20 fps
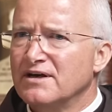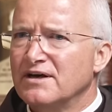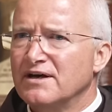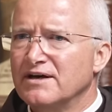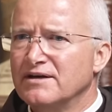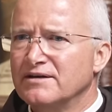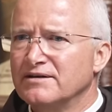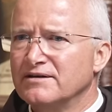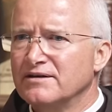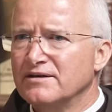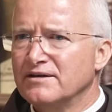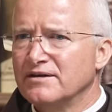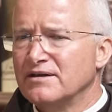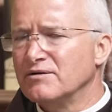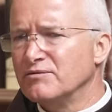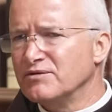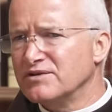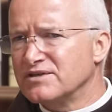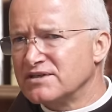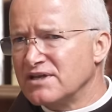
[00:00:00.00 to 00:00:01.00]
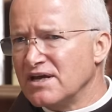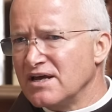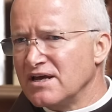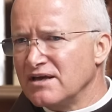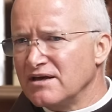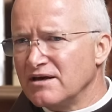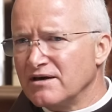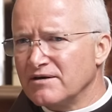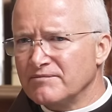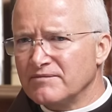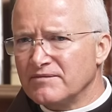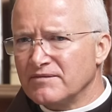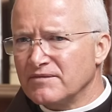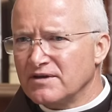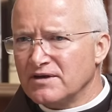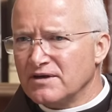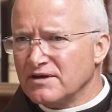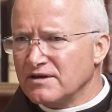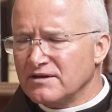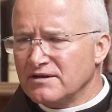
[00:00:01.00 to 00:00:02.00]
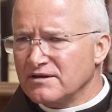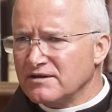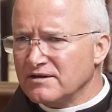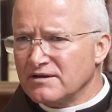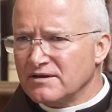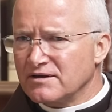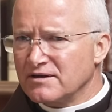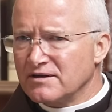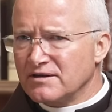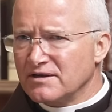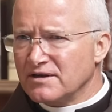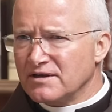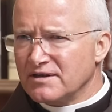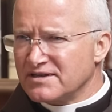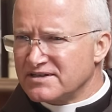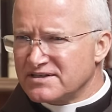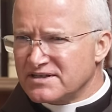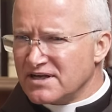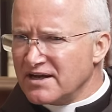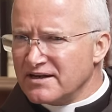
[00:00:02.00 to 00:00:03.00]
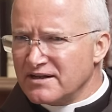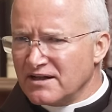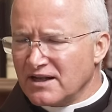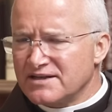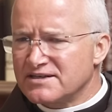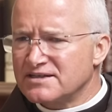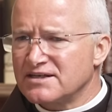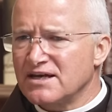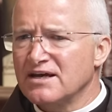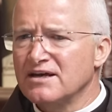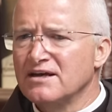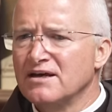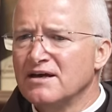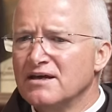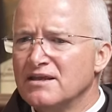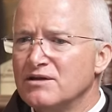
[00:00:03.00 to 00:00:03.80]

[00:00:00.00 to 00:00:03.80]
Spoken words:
and they would stay in the sun, let's say,